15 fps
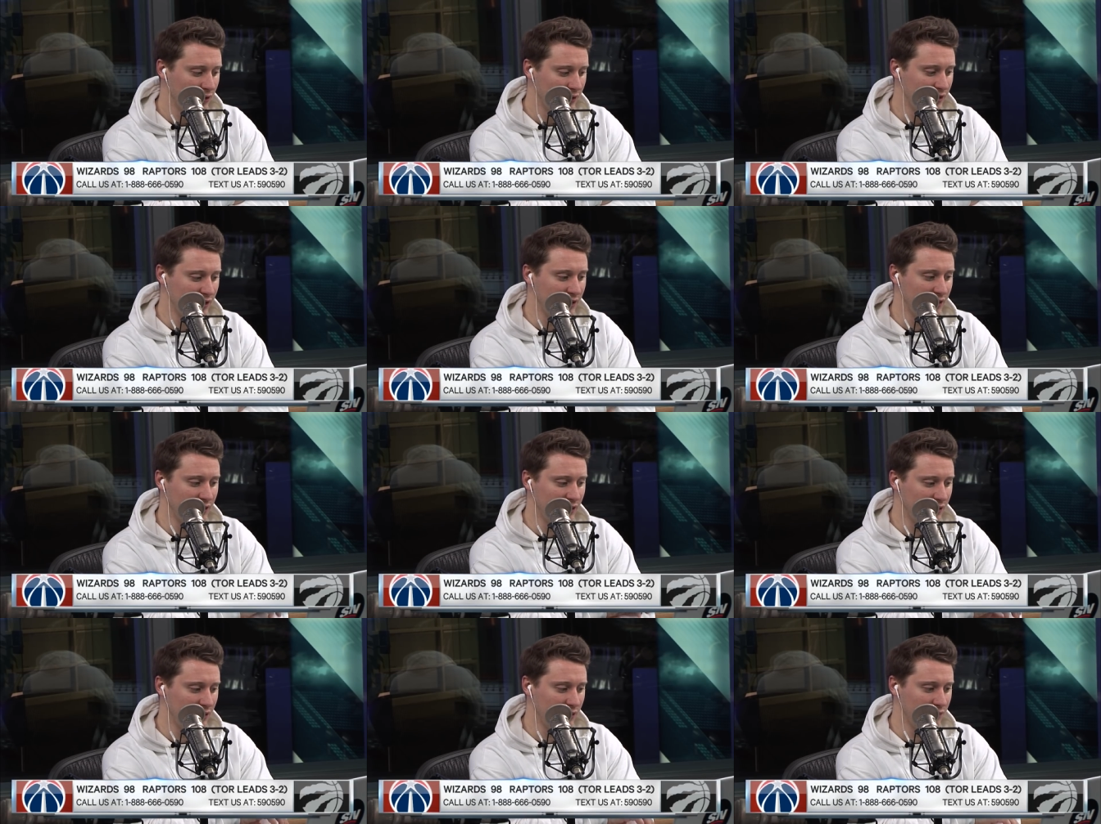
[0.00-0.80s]

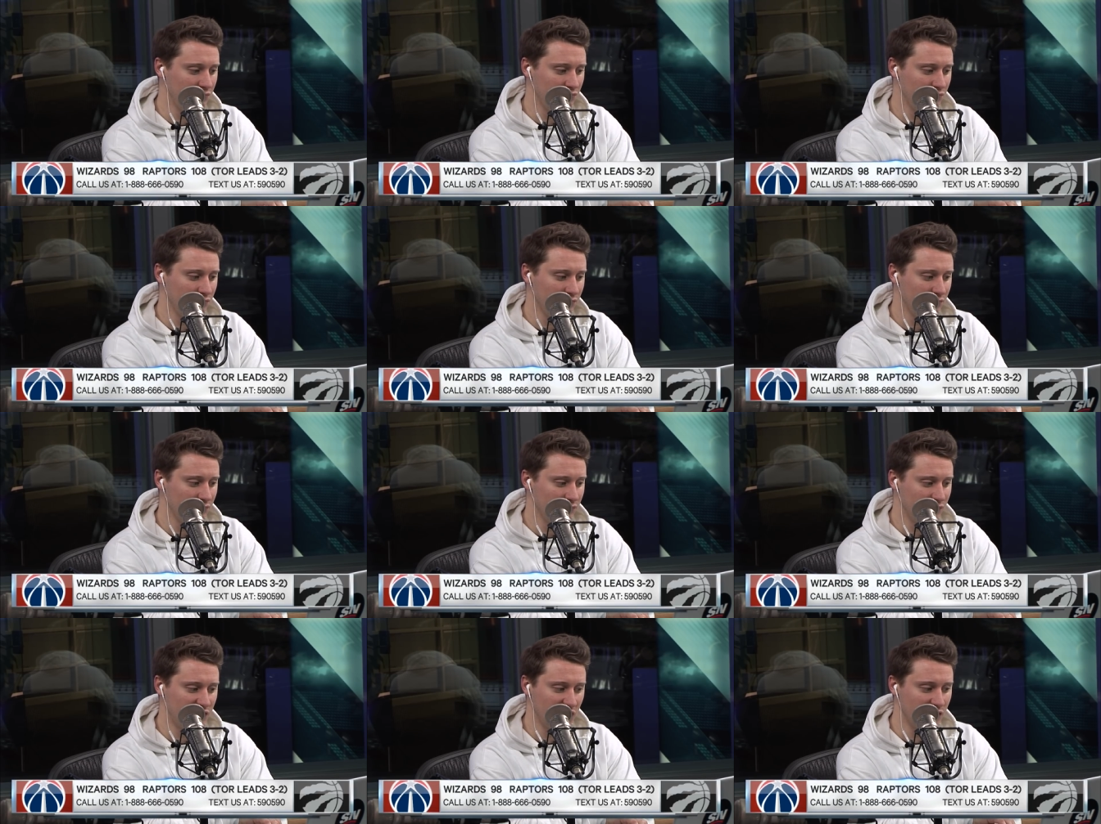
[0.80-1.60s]
He
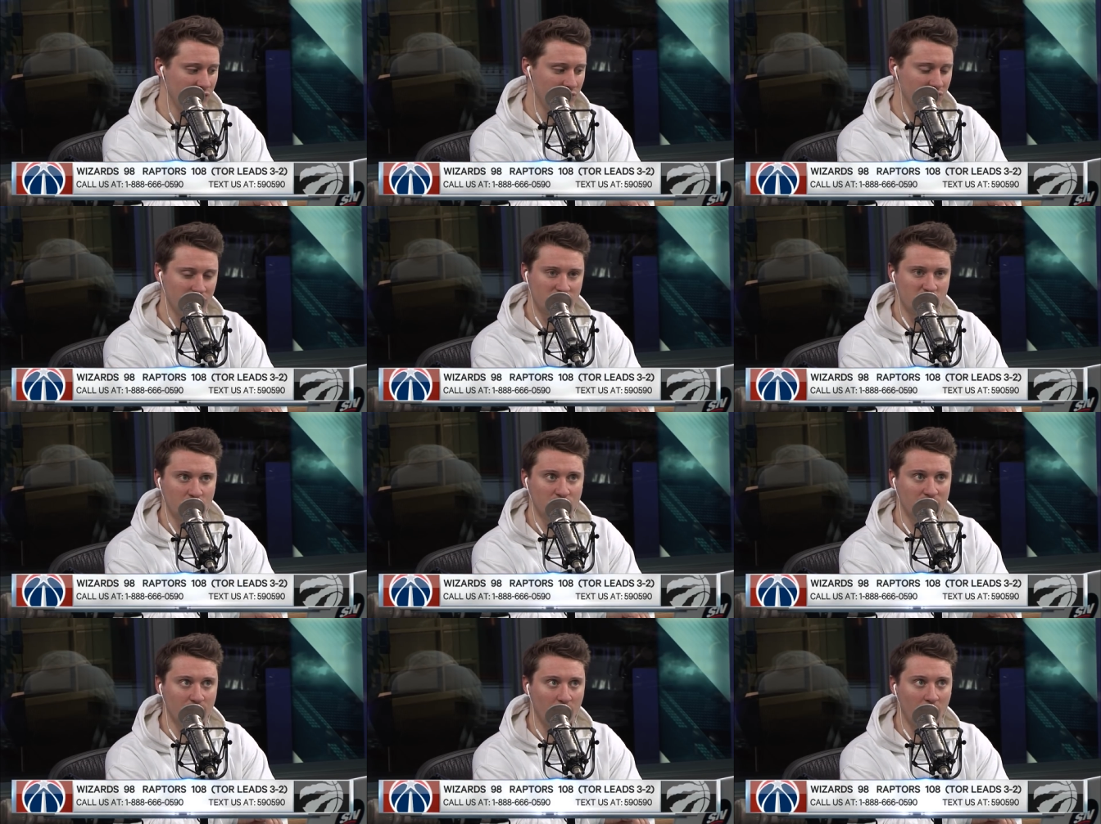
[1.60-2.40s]
didn't
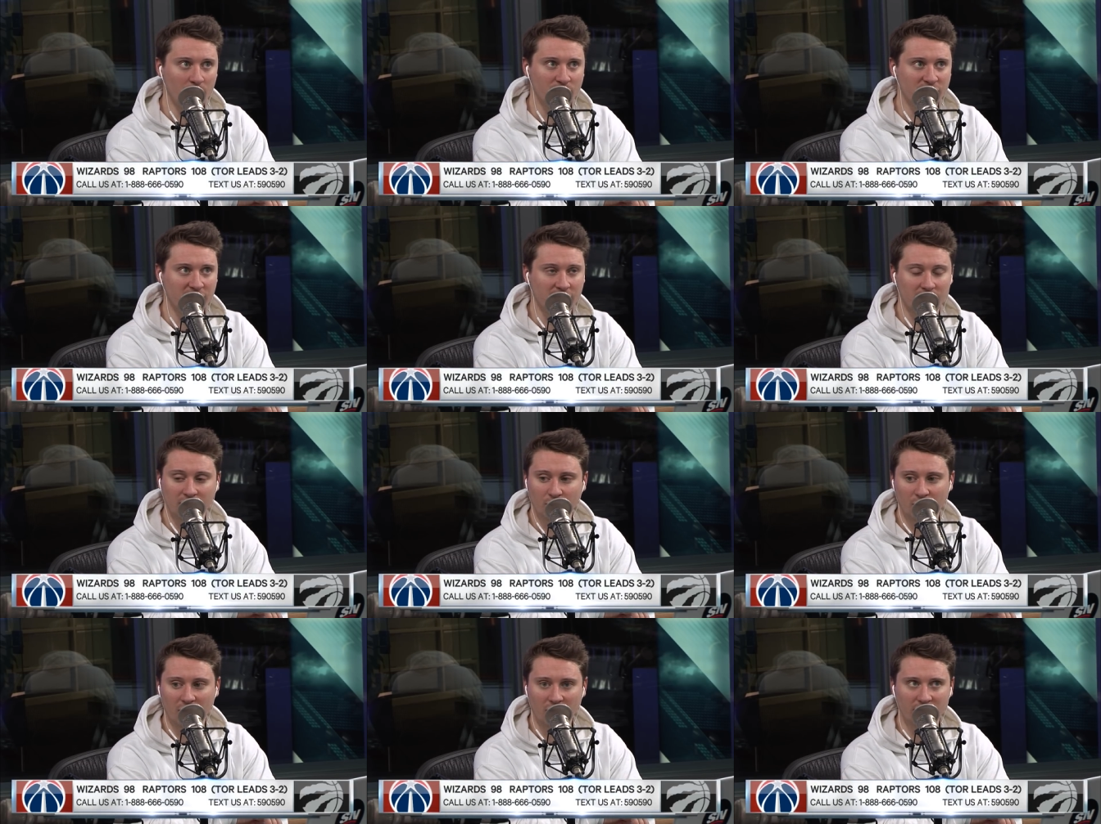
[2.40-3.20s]
shoot the ball
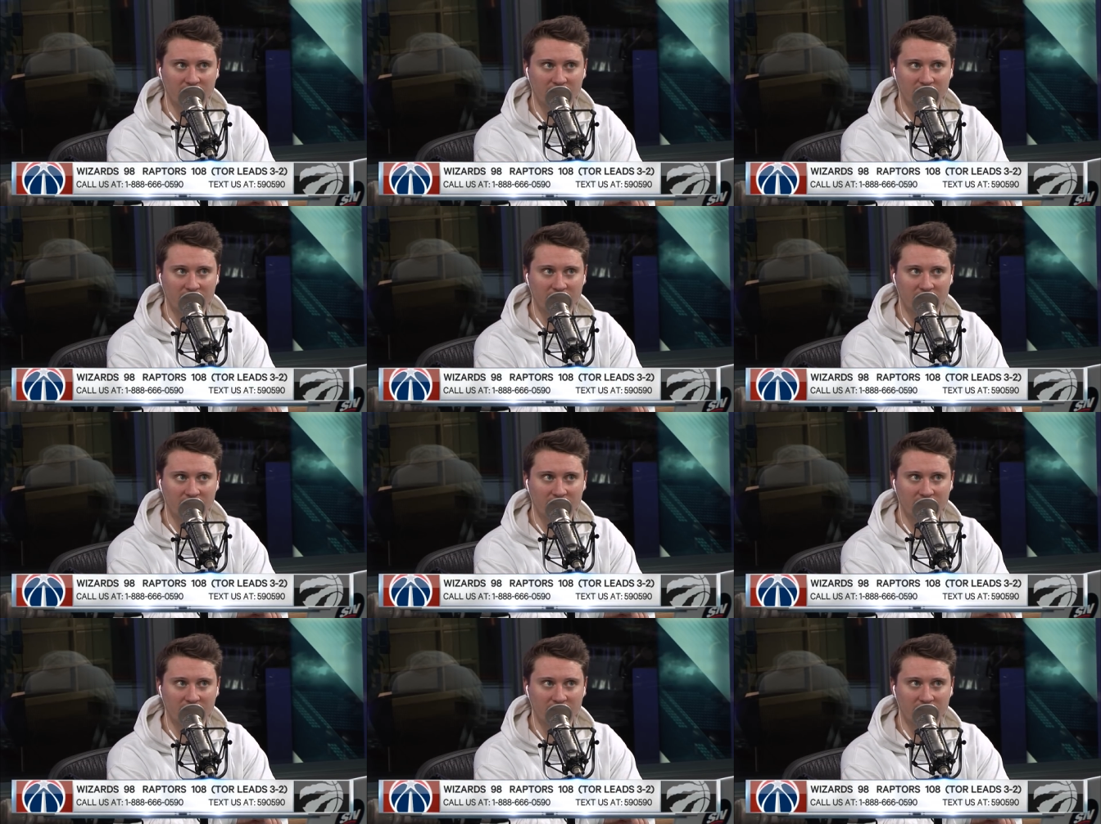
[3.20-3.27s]
particularly well,